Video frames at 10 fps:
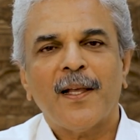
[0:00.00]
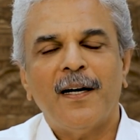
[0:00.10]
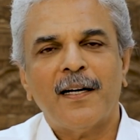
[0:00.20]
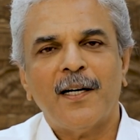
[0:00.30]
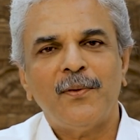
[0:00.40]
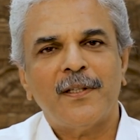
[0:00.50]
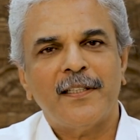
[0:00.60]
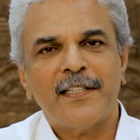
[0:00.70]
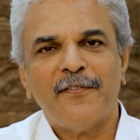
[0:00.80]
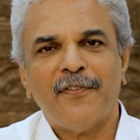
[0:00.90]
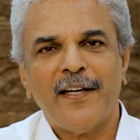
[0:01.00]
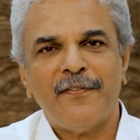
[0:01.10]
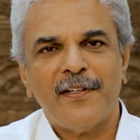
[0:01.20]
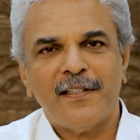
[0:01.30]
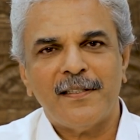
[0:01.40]
around
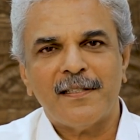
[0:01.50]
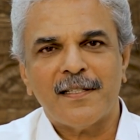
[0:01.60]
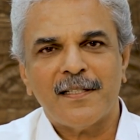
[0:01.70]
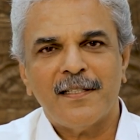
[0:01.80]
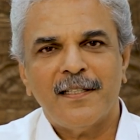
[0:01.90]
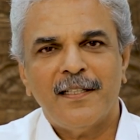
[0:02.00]
35 years.